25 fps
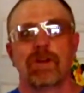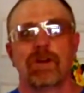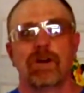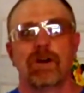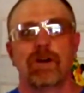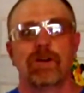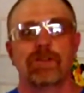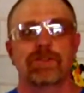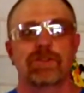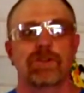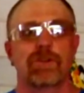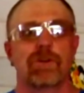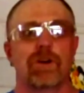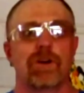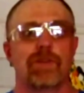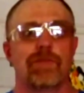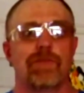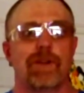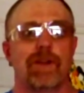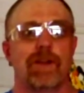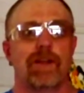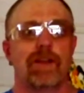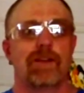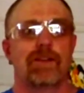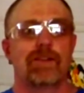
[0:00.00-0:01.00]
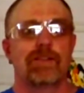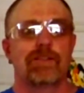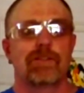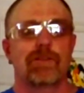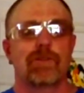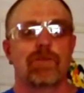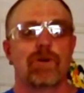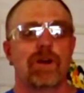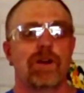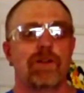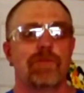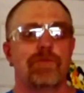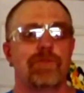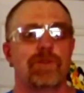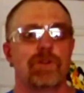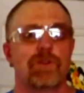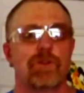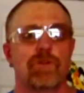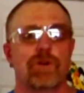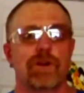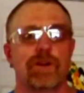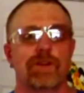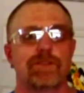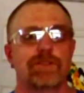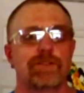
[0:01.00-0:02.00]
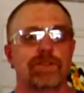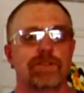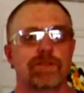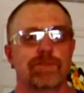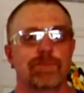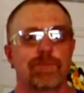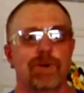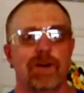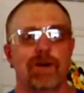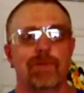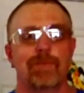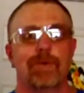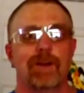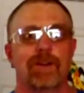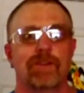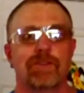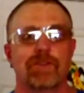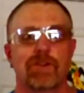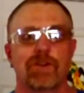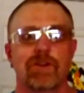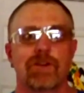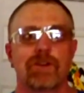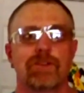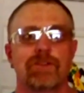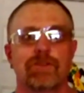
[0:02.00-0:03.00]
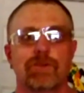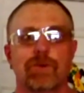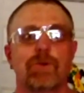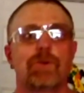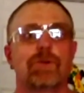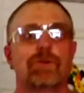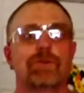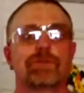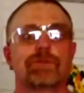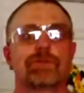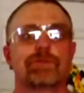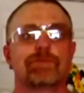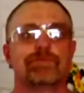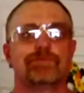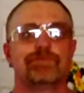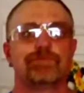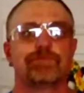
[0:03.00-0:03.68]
Also, I've had quite a few questions about my turning tools